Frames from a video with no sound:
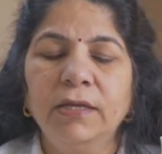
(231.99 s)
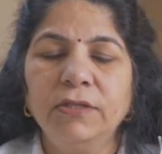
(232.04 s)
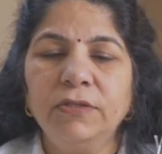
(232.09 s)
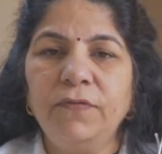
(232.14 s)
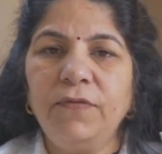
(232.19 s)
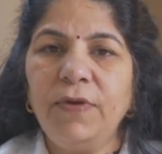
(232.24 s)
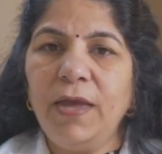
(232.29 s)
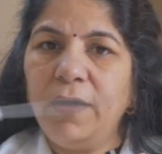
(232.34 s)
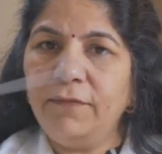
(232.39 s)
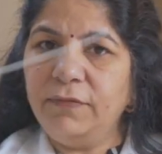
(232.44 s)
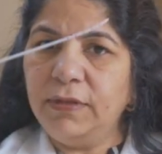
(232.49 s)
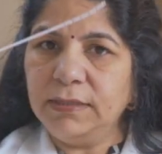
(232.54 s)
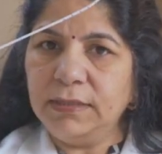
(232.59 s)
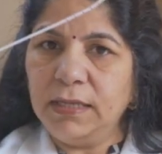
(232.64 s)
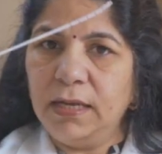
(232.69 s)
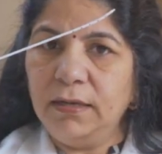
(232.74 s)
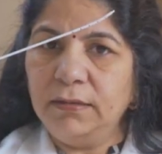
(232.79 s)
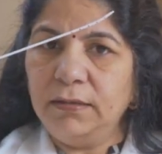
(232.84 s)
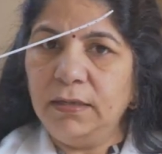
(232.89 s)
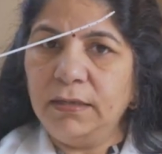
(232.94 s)
So we have
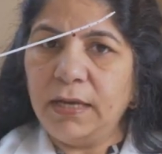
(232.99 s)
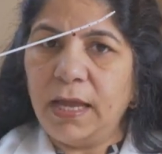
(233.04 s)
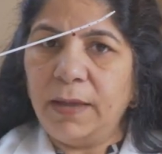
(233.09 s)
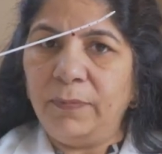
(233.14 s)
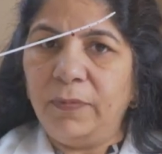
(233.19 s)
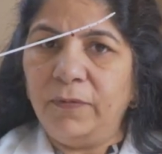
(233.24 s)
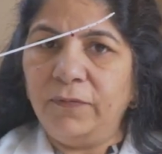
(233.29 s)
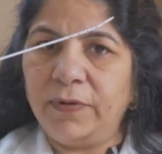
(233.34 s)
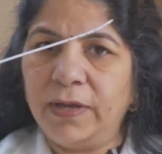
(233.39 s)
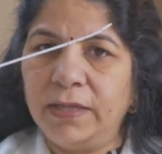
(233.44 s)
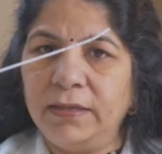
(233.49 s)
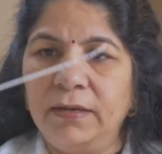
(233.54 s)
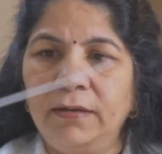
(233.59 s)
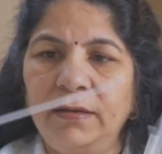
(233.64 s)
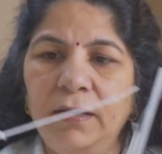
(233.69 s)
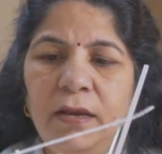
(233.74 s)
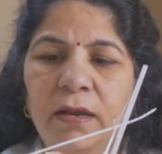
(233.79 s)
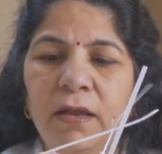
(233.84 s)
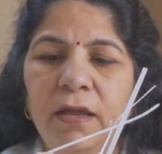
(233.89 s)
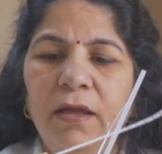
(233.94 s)
this another type of
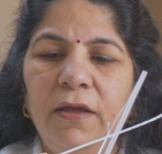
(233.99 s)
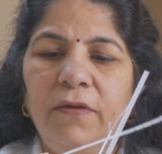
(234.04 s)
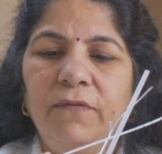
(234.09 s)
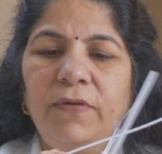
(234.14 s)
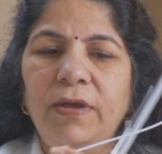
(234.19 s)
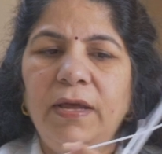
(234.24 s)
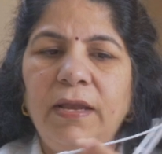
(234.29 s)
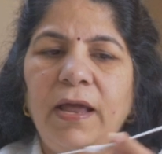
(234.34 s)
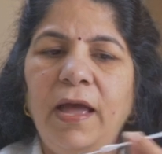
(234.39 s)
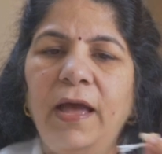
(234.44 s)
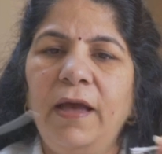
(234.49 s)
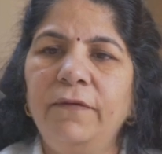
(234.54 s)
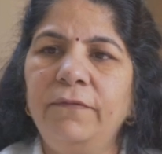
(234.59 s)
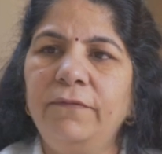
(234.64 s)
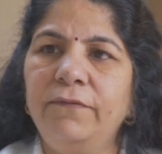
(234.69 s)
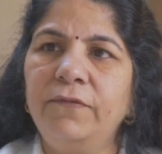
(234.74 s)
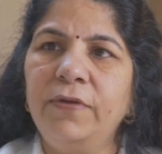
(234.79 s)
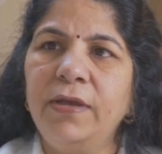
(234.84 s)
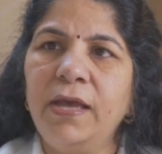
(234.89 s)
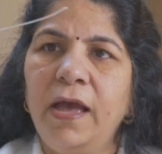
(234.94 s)
catheter where
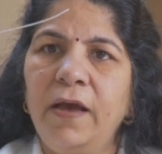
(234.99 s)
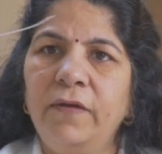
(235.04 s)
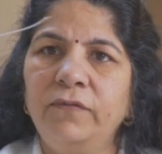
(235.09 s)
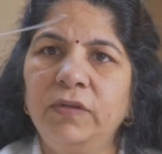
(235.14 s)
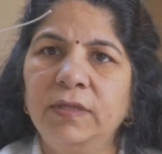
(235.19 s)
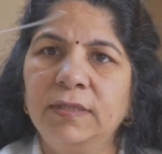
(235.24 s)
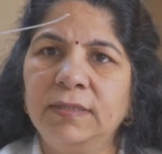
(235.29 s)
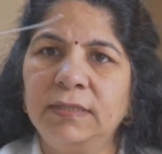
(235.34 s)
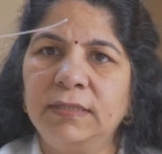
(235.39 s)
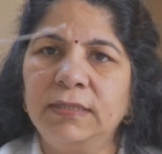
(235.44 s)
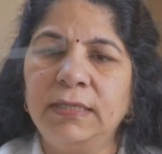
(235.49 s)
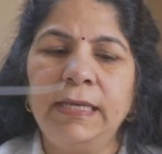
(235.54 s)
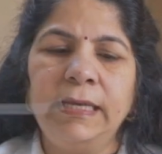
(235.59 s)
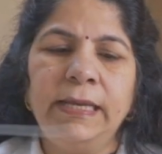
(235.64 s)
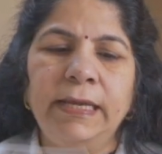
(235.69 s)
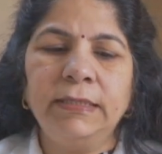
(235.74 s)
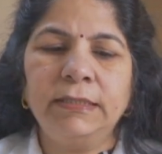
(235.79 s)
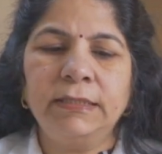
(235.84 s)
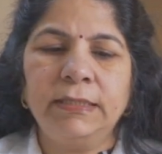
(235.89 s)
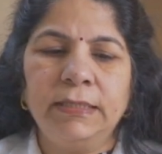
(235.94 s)
we have this
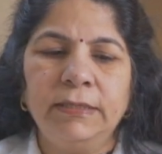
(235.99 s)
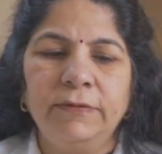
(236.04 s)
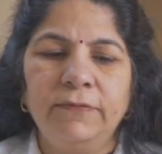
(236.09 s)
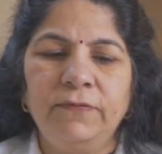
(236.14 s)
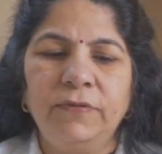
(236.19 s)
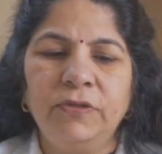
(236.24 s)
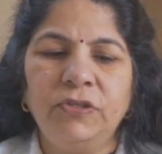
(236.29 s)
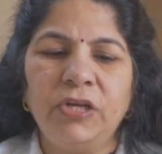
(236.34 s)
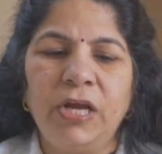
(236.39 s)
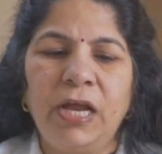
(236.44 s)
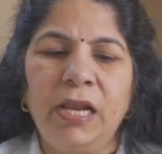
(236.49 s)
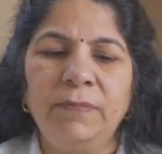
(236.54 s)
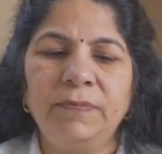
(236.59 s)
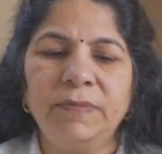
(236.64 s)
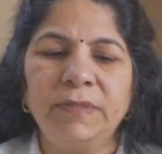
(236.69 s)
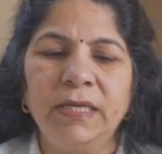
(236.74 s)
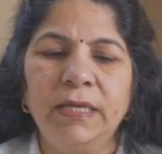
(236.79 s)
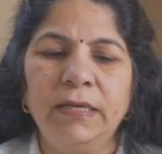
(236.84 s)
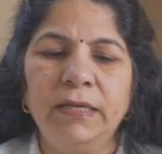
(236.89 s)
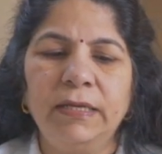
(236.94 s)
stellate which
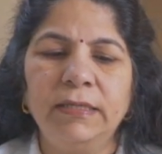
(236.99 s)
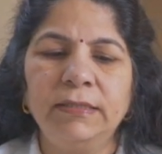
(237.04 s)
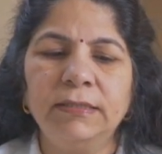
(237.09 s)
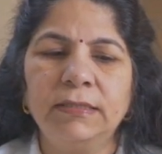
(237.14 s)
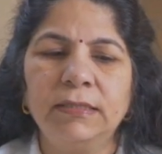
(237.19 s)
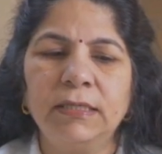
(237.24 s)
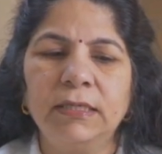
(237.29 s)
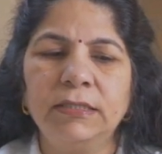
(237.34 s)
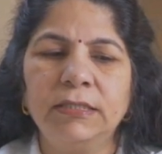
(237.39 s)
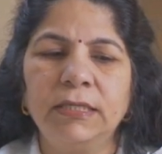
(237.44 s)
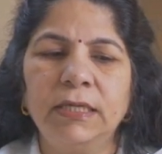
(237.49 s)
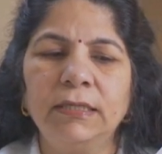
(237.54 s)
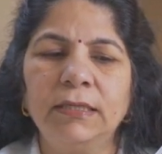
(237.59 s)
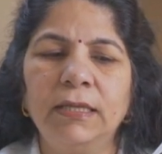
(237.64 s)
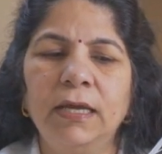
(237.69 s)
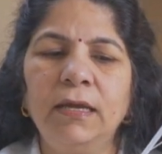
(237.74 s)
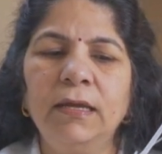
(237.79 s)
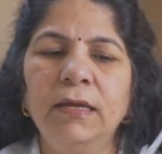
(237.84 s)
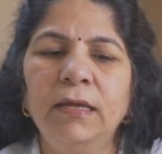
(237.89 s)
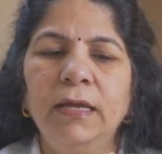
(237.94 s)
helps in inserting
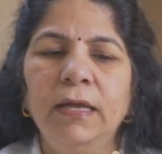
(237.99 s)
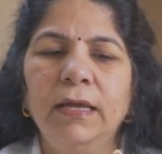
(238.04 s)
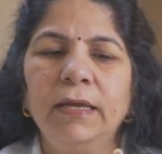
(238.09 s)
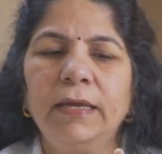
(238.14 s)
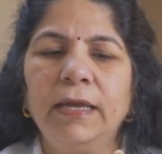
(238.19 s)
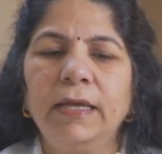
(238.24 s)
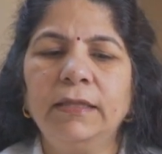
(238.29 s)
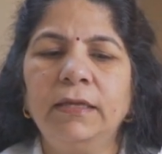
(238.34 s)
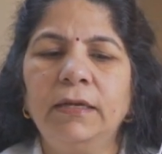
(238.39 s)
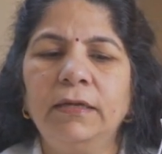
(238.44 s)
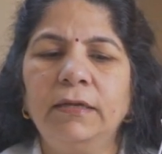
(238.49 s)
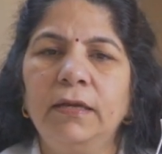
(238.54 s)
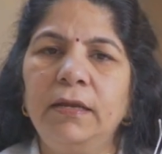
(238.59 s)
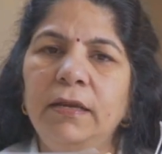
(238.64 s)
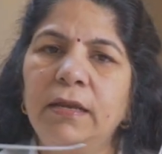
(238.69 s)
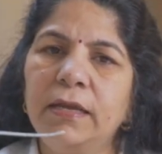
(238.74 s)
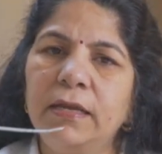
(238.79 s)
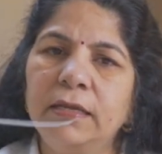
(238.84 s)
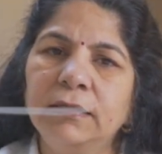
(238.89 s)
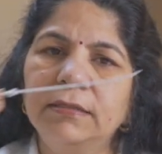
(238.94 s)
the
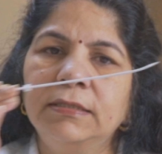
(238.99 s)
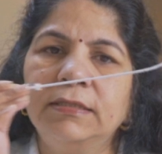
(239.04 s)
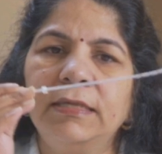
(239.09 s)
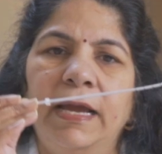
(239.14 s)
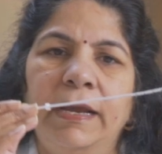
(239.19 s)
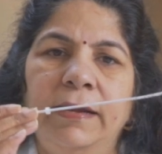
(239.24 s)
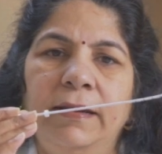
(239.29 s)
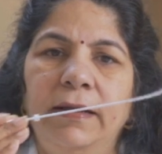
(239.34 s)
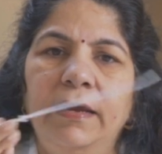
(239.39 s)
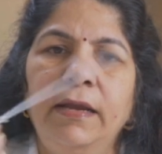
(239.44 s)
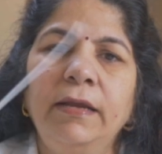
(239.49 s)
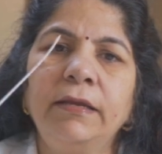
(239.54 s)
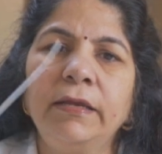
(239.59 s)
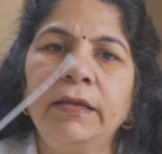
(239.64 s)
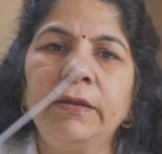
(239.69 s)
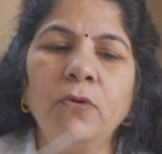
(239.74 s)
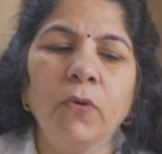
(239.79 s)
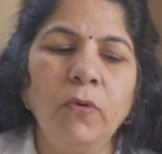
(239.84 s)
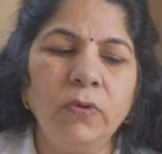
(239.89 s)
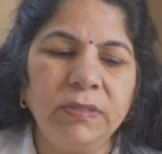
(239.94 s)
catheter inside. It
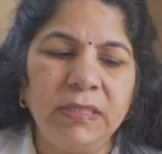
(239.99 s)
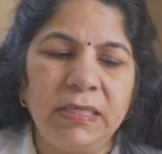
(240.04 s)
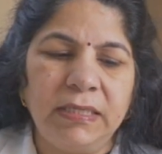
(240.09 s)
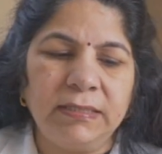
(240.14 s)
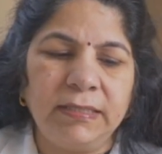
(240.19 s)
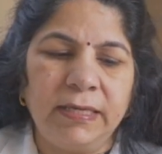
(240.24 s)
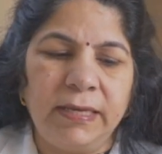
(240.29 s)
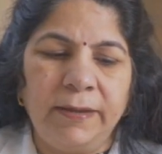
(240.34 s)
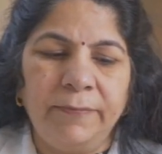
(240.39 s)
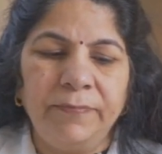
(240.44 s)
goes easily.